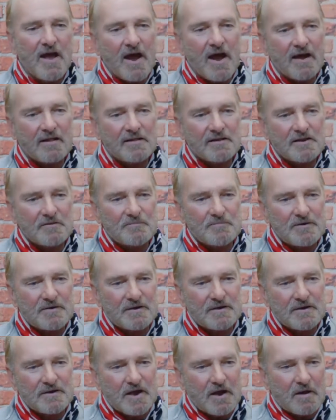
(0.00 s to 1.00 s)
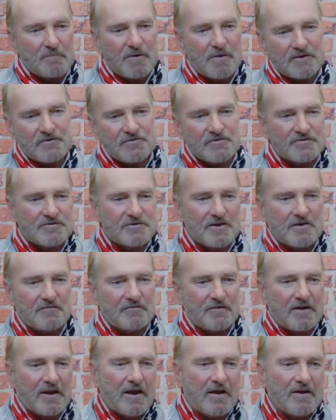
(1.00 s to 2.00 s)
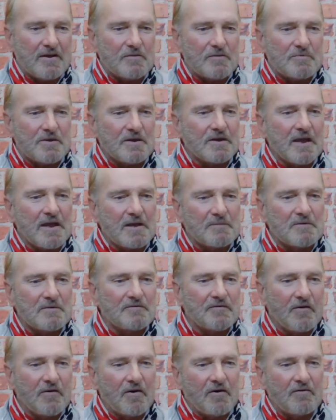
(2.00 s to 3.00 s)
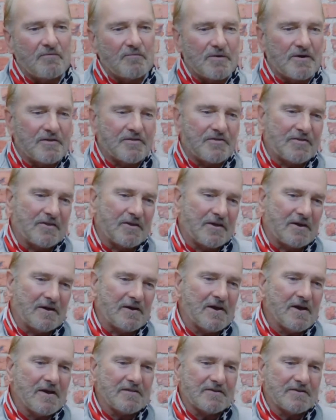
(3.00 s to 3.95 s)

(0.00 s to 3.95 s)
a little bit about yourself and how you became involved with uh,